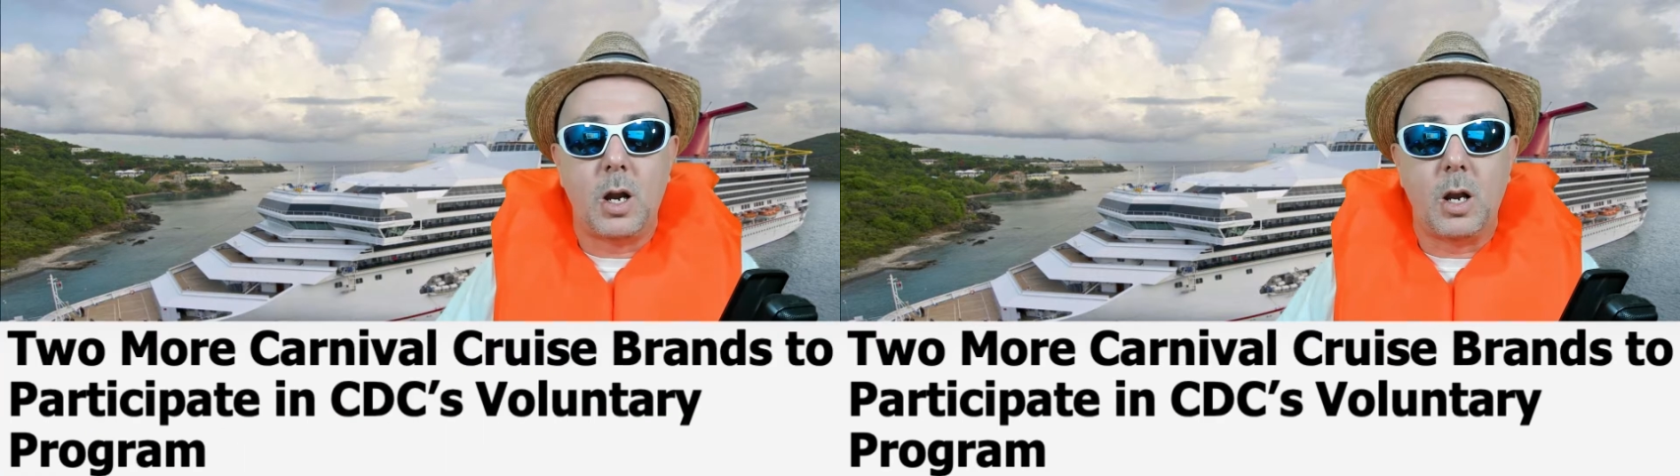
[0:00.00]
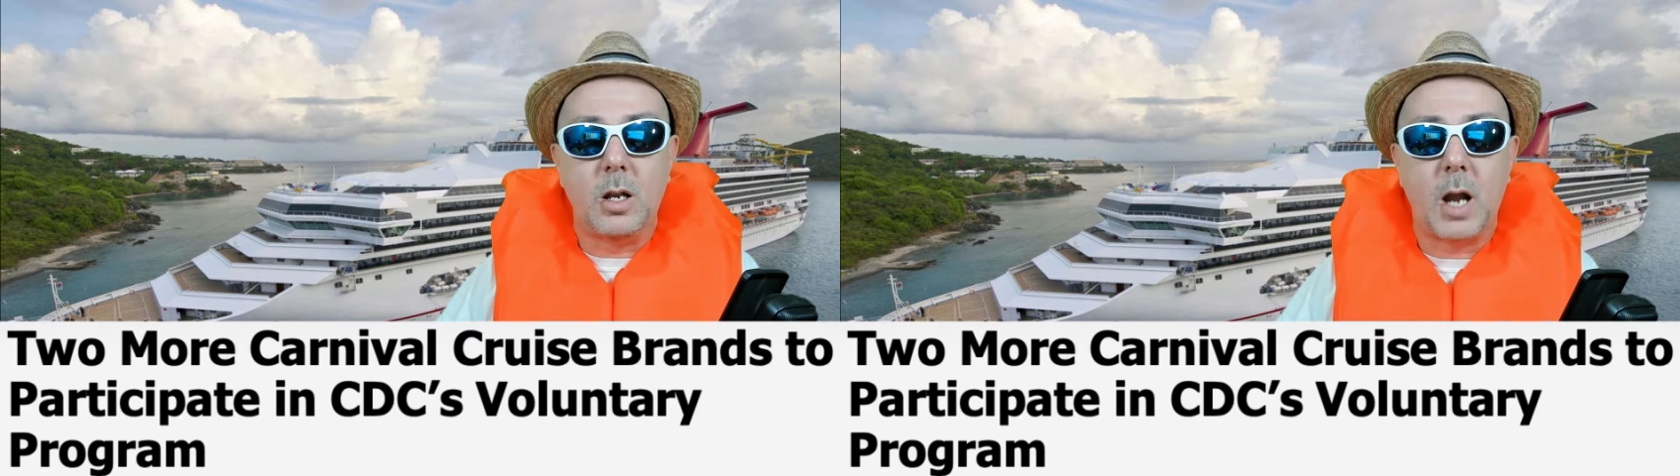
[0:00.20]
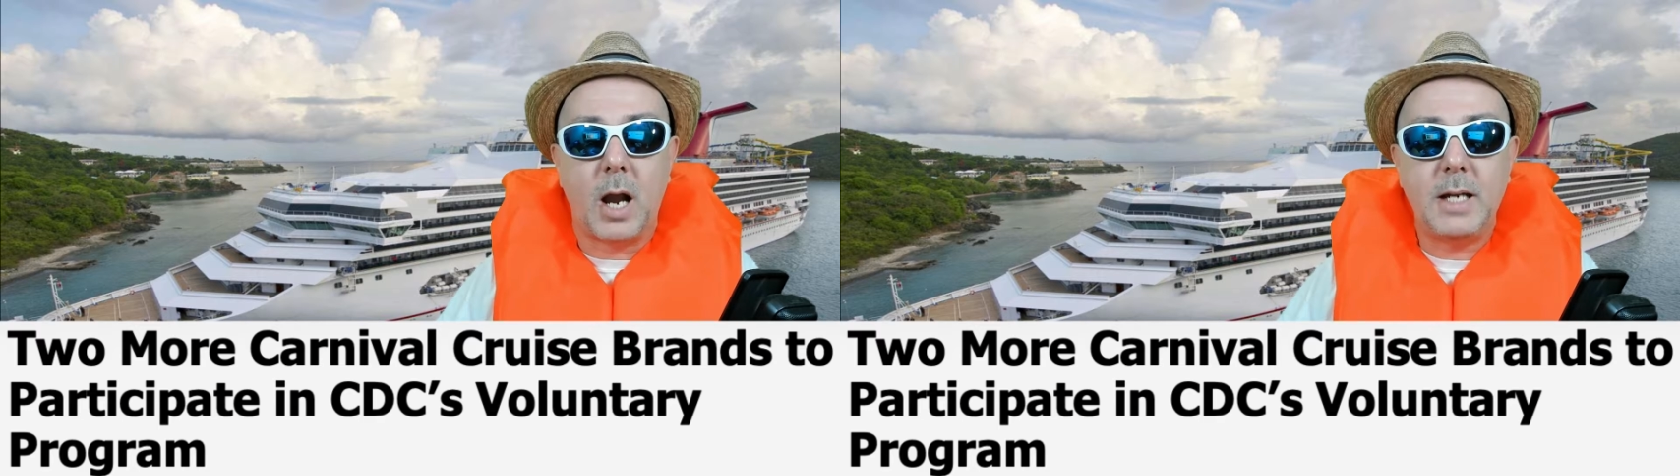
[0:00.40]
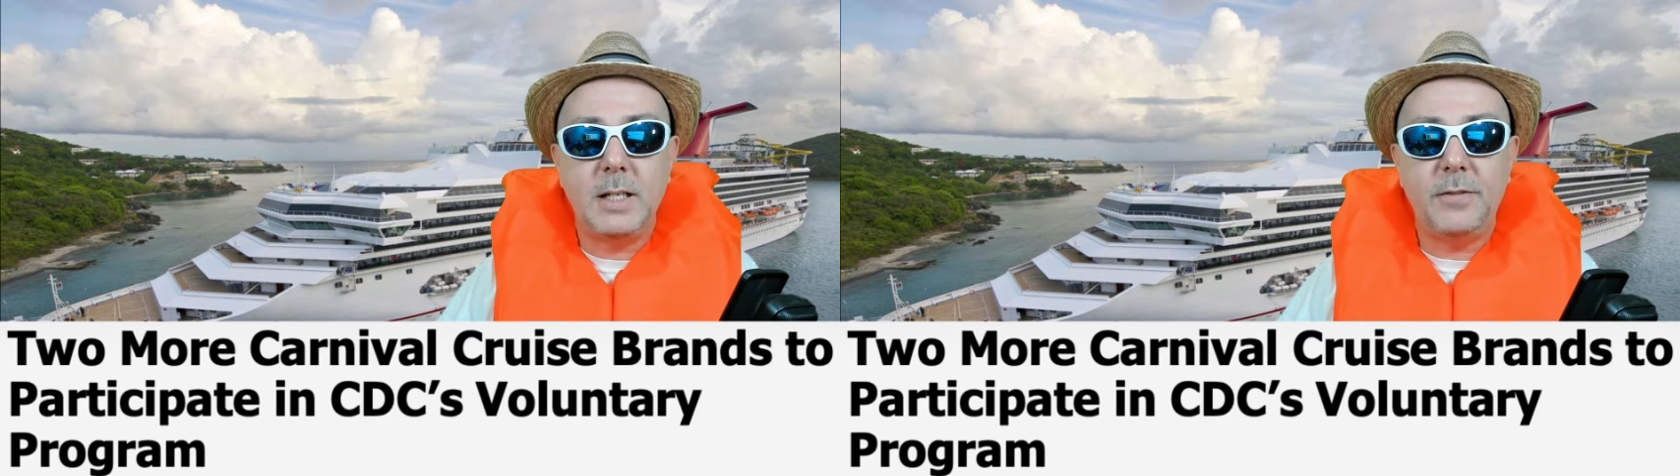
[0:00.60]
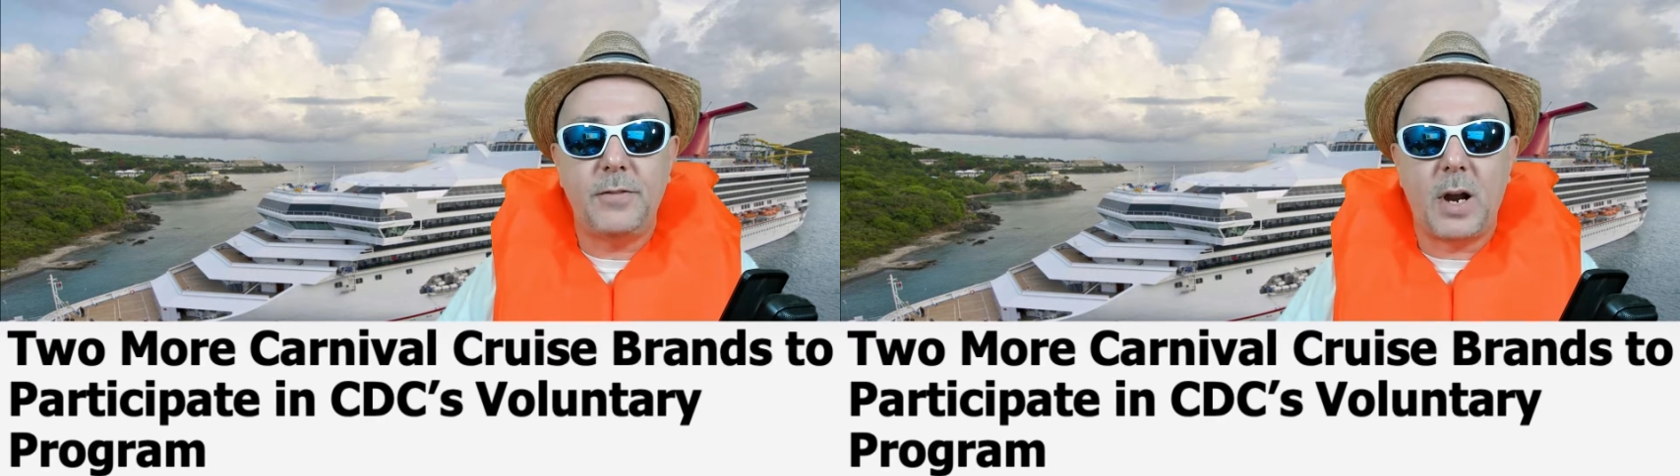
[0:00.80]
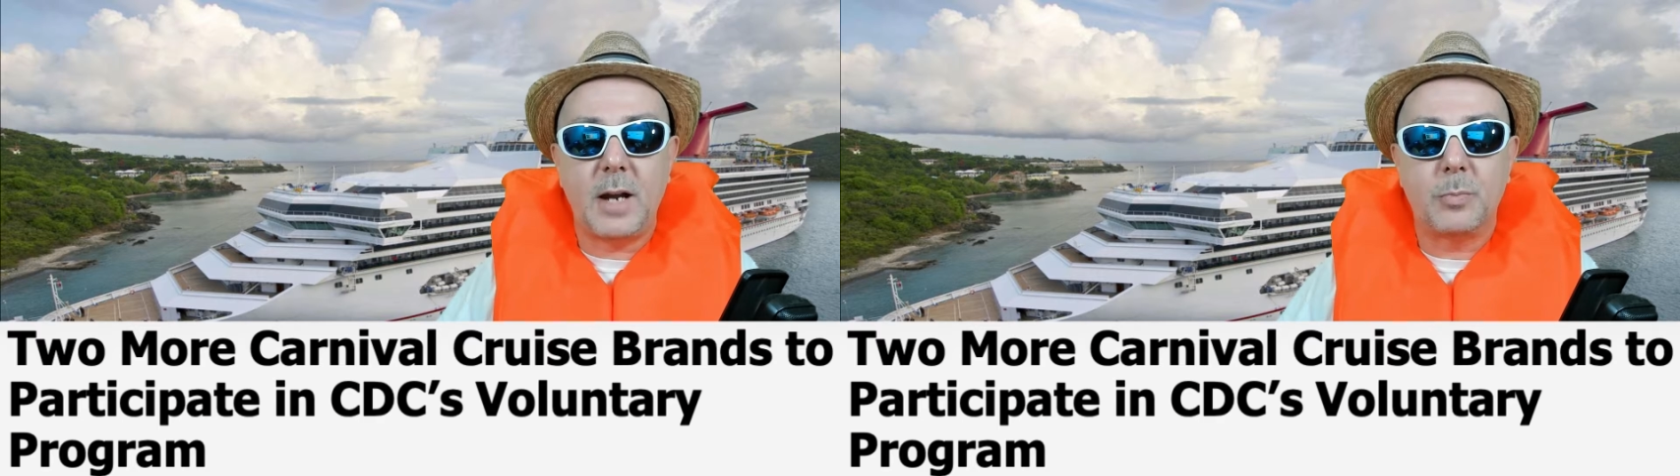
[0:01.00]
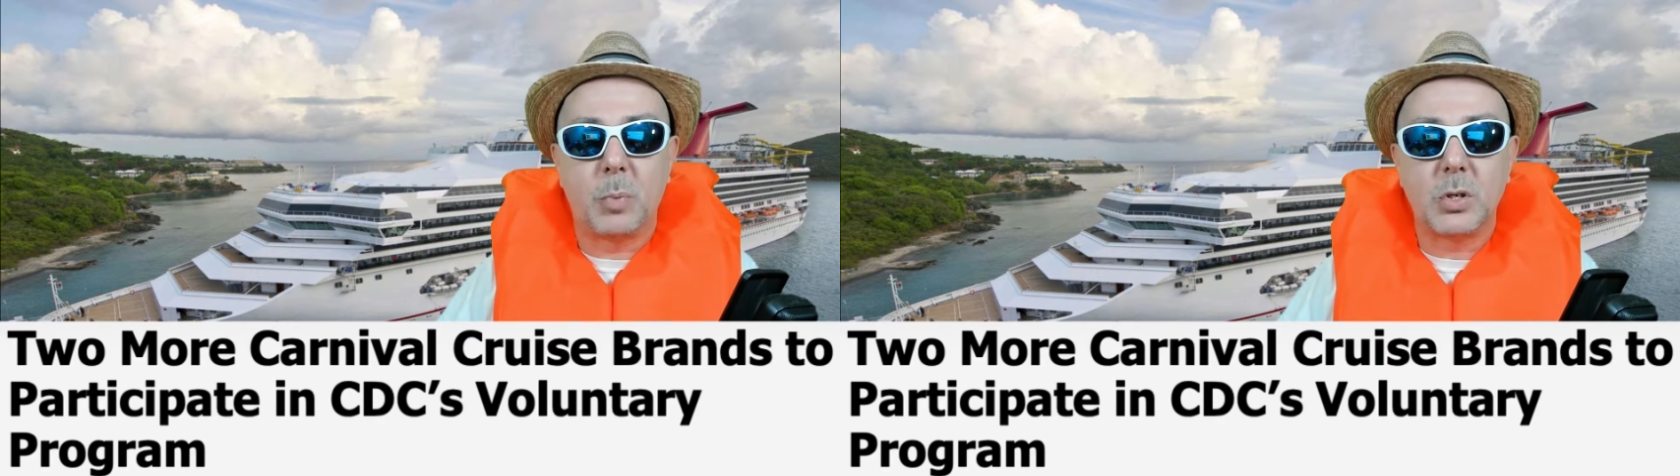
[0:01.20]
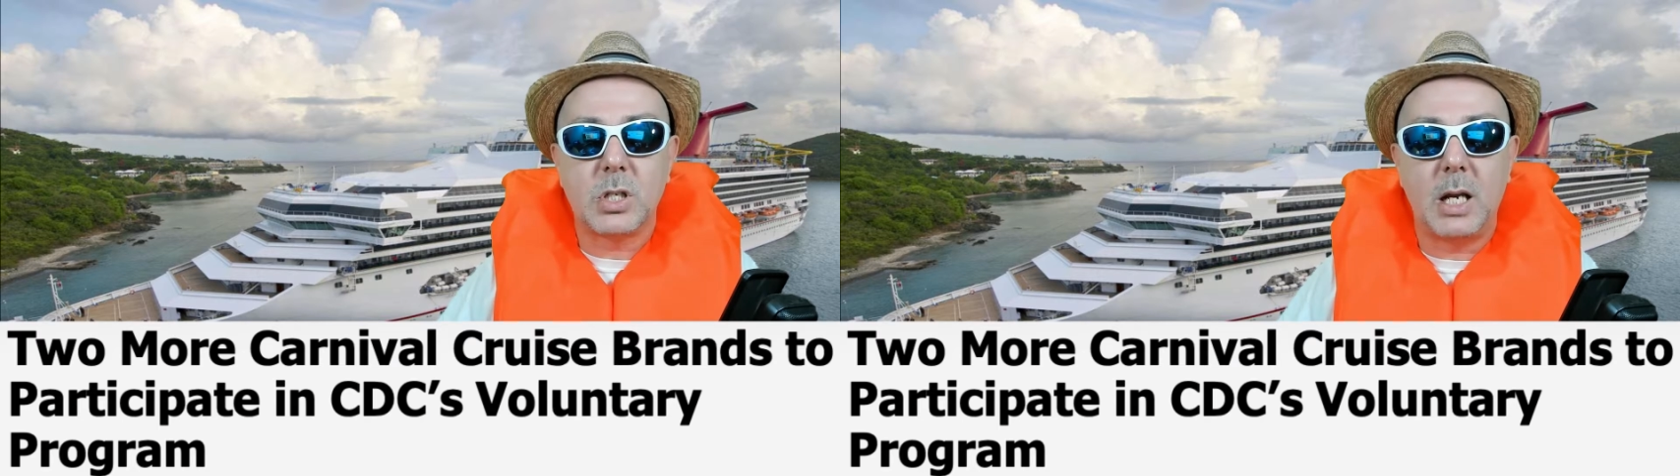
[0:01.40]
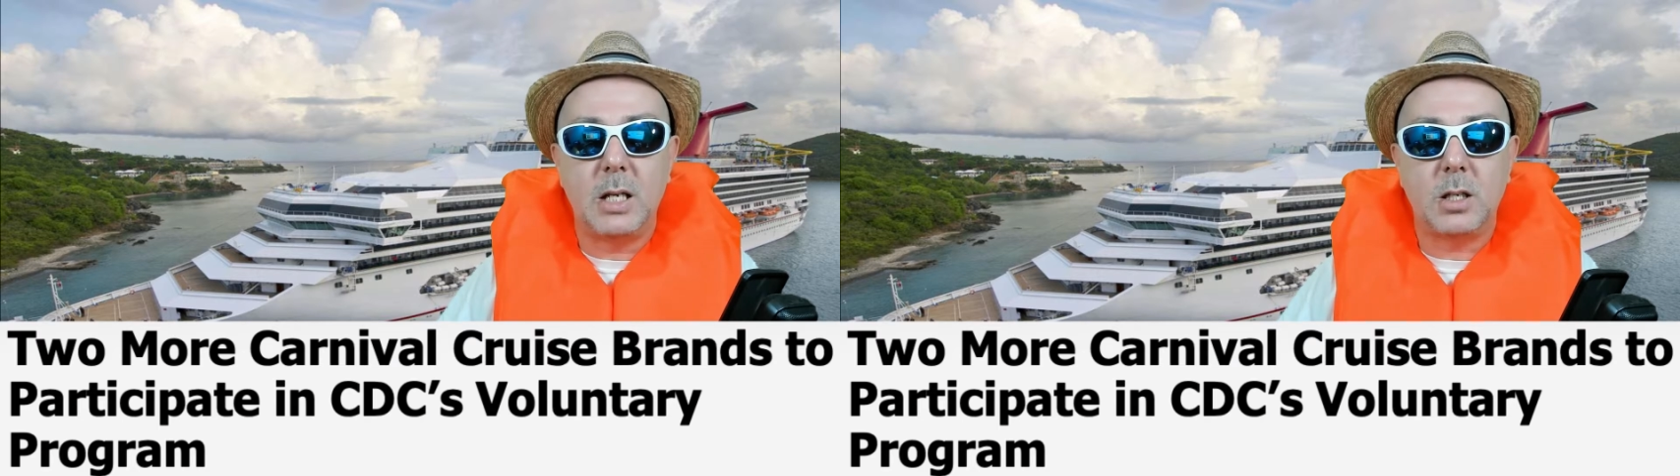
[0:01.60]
95%